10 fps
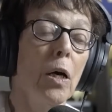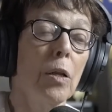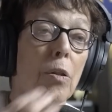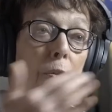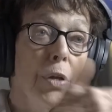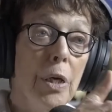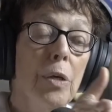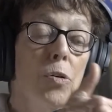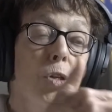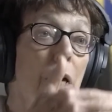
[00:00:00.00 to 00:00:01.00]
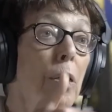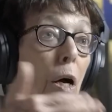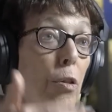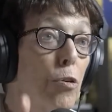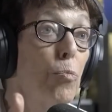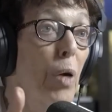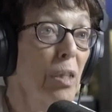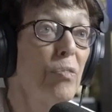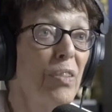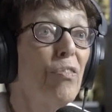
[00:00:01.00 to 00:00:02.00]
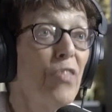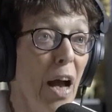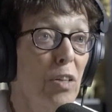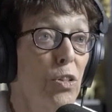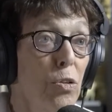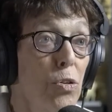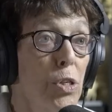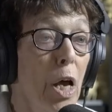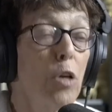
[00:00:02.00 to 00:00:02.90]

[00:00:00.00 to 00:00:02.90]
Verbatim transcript: on these and other relevant factors.